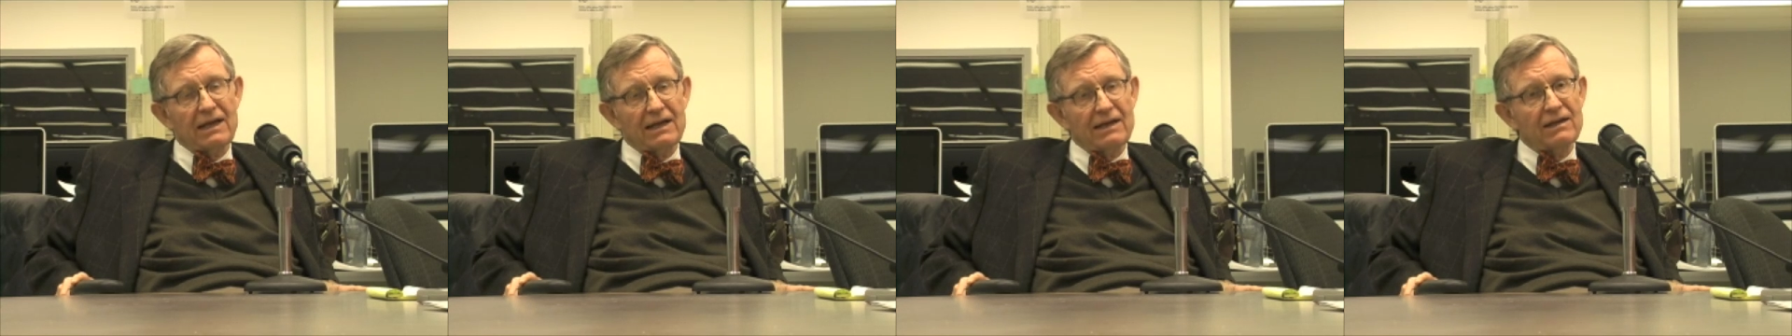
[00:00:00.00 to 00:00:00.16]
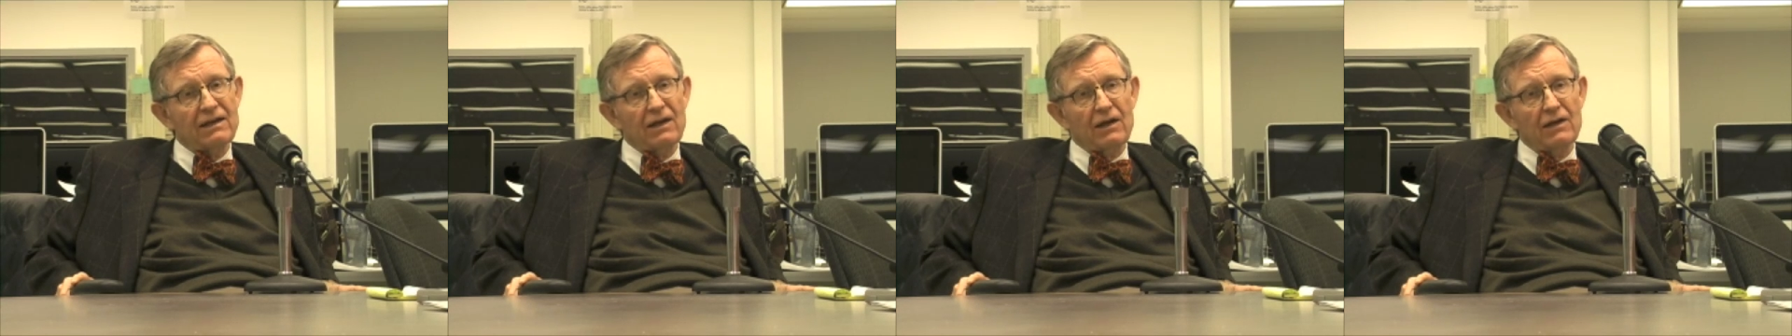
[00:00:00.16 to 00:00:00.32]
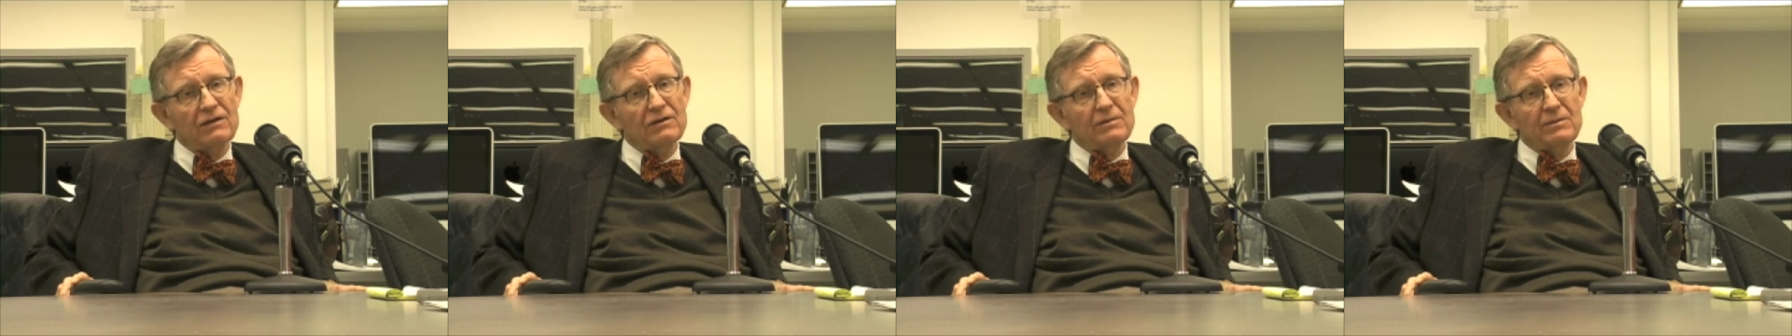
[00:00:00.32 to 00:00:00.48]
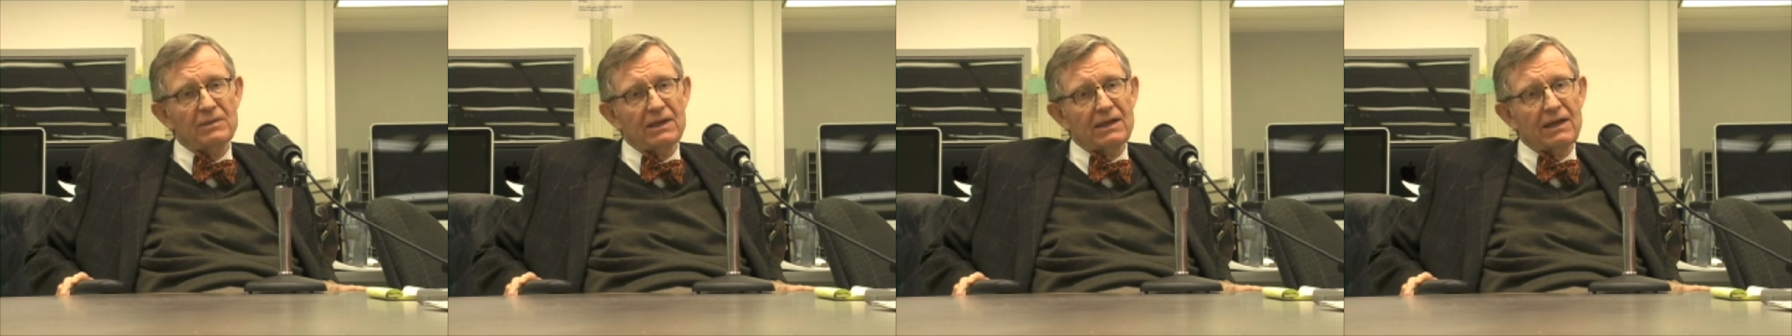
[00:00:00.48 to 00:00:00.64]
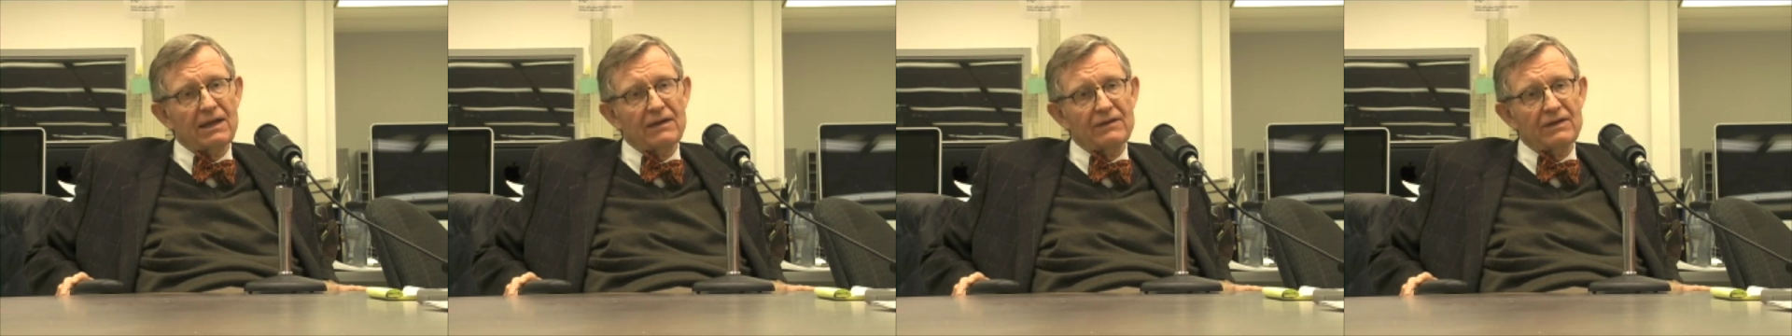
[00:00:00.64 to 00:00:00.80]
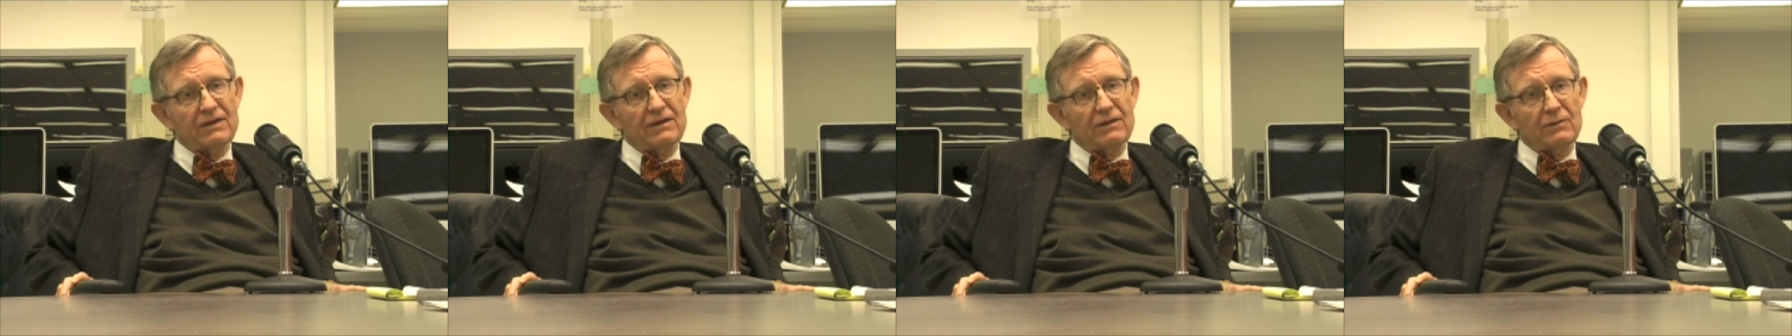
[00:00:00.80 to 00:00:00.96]
And
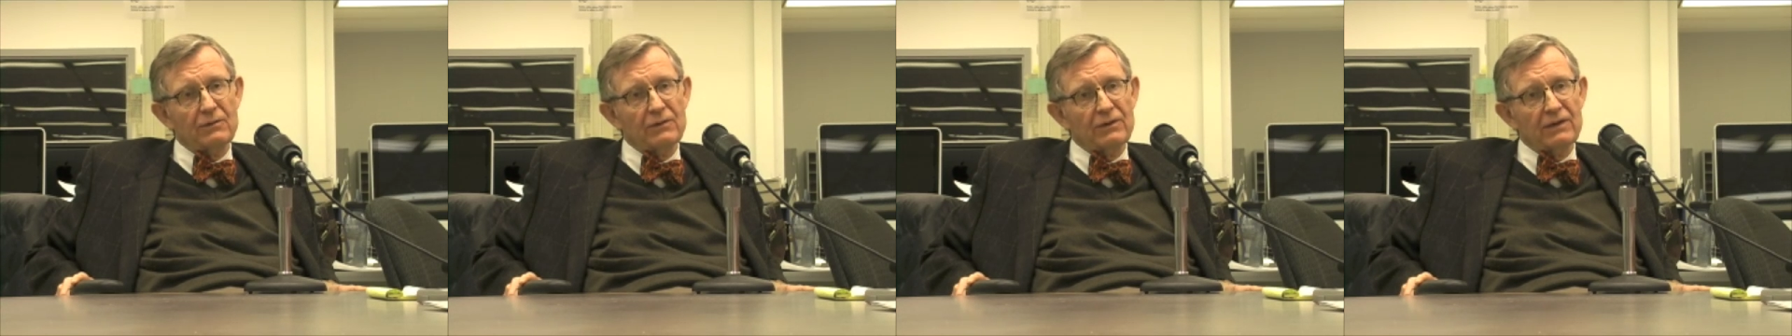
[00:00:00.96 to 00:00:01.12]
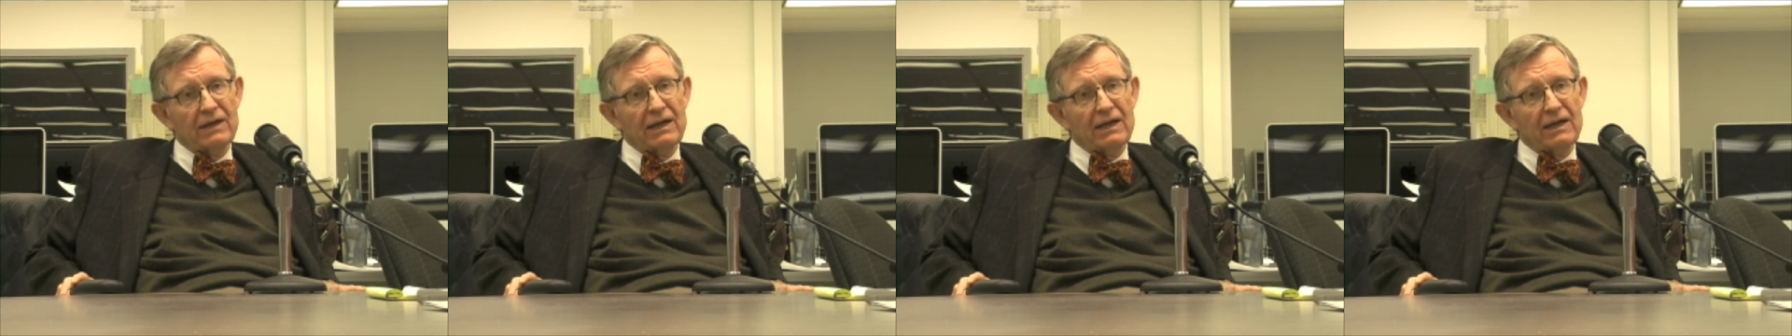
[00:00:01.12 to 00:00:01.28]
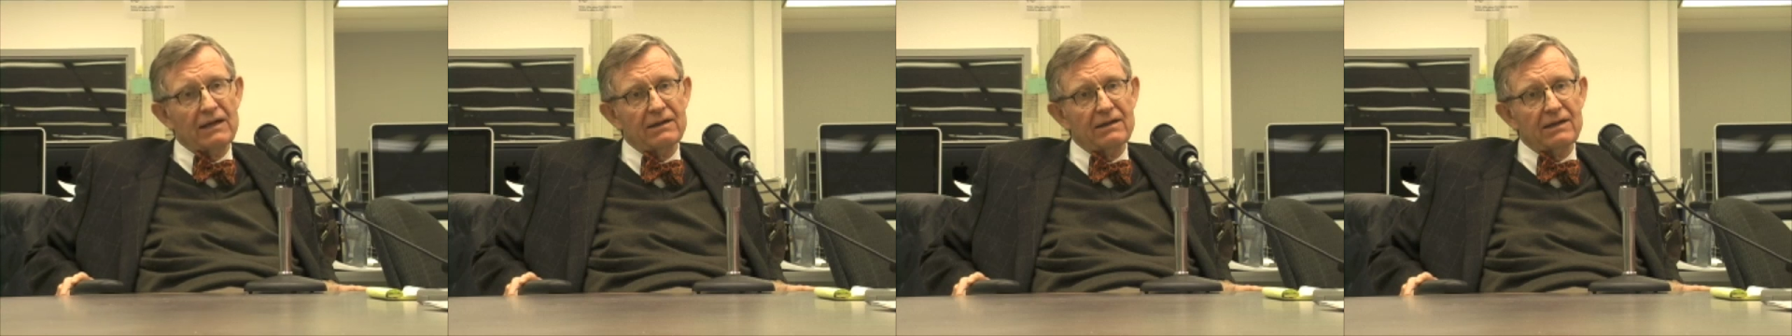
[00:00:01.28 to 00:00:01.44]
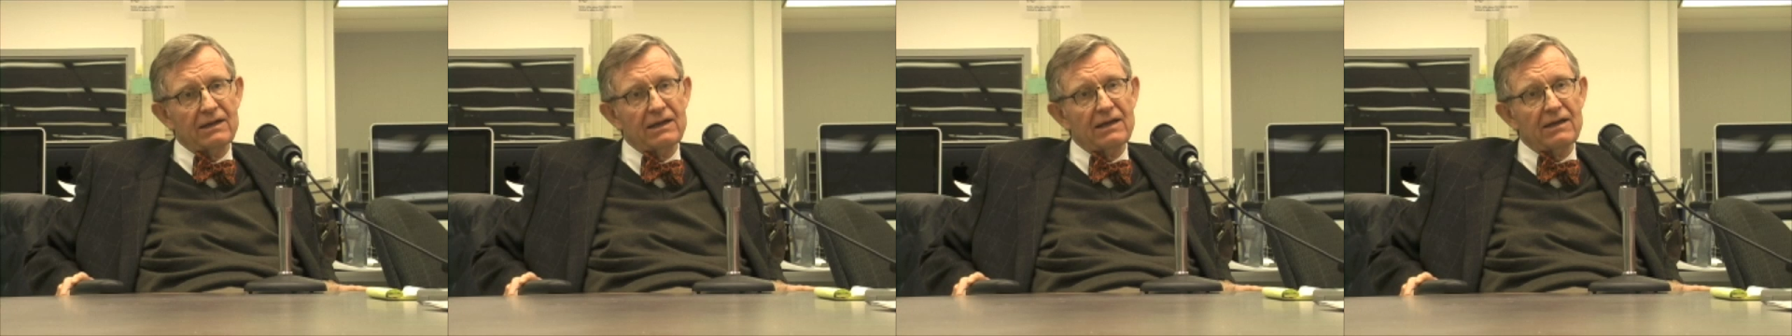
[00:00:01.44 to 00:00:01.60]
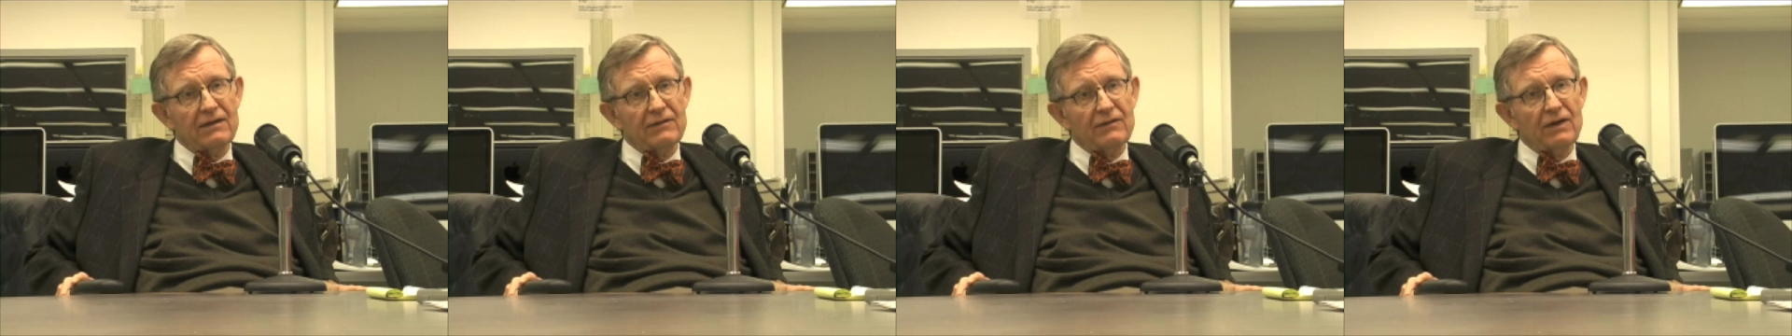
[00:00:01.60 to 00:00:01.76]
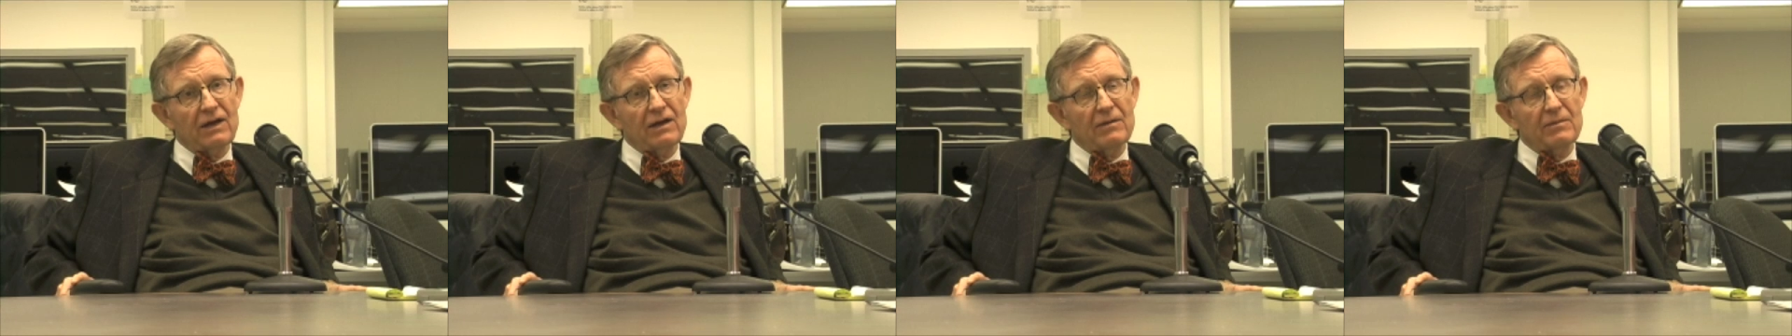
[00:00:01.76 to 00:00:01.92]
ultimately, I think it'll work out a
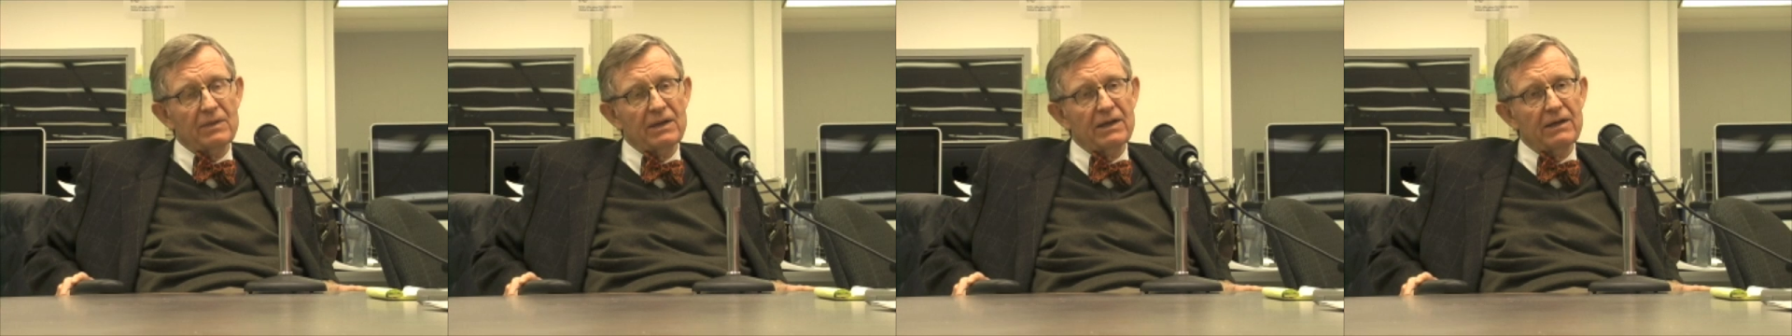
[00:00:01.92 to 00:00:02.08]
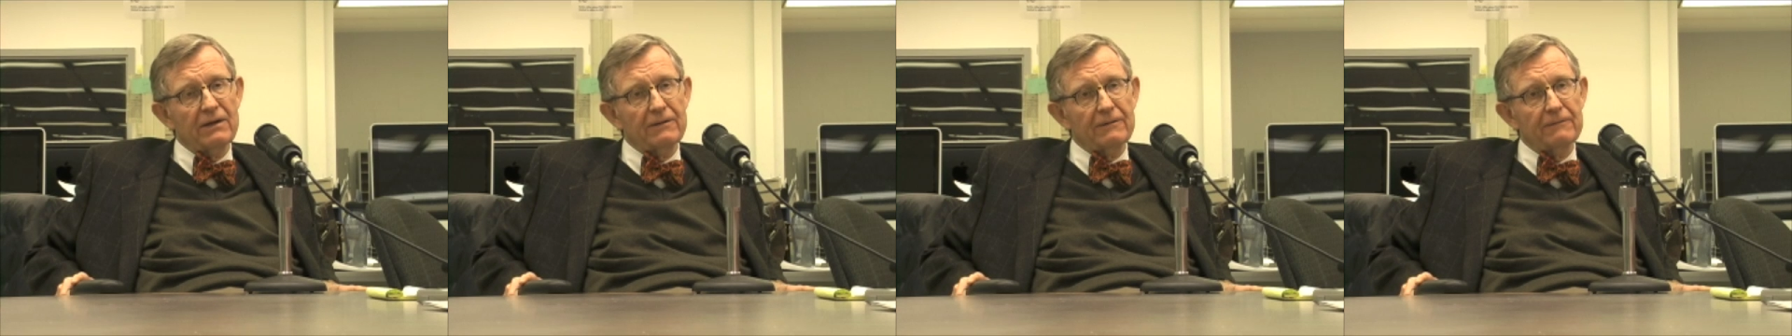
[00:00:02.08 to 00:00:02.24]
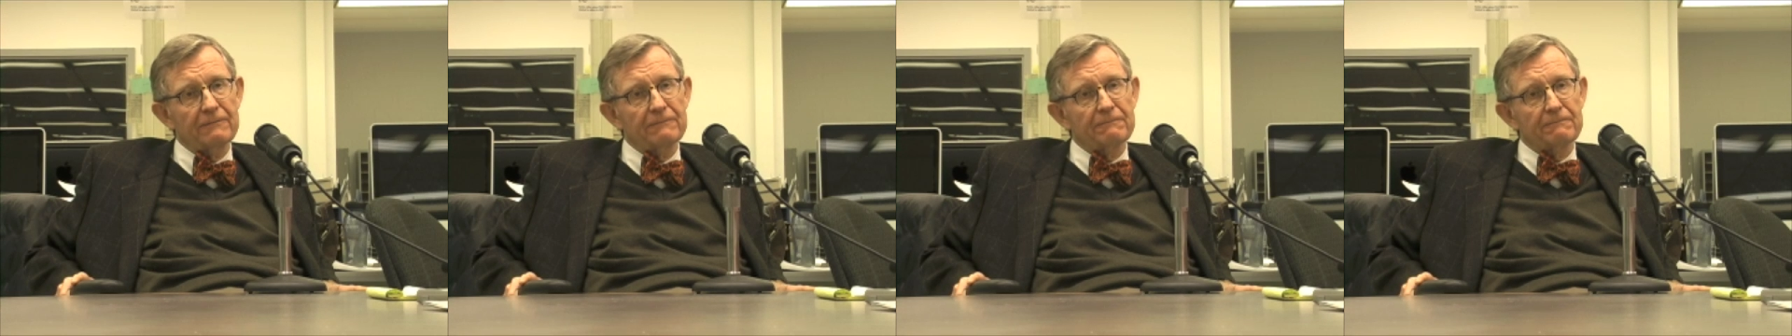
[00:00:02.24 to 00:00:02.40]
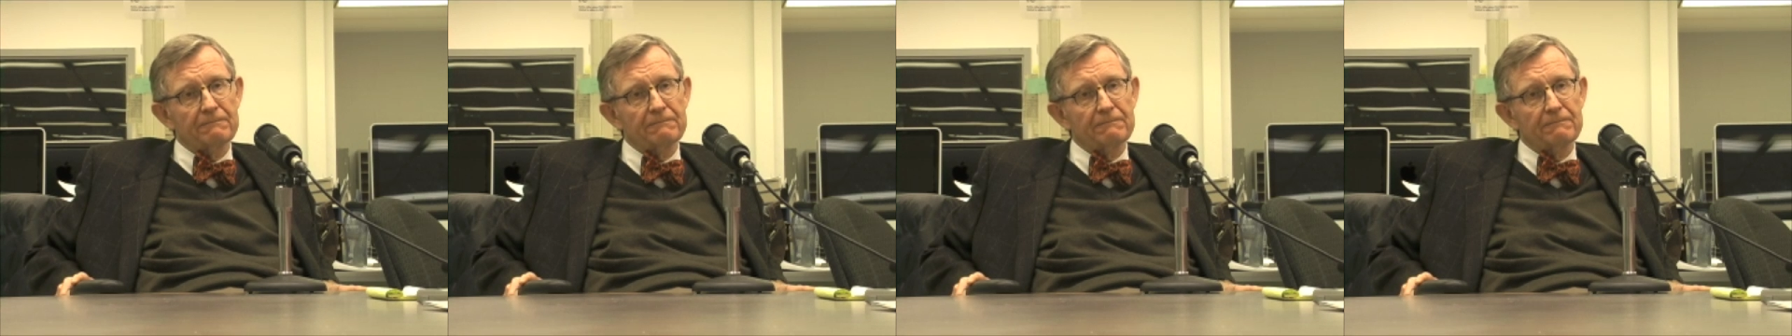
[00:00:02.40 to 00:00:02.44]
heck of a lot better.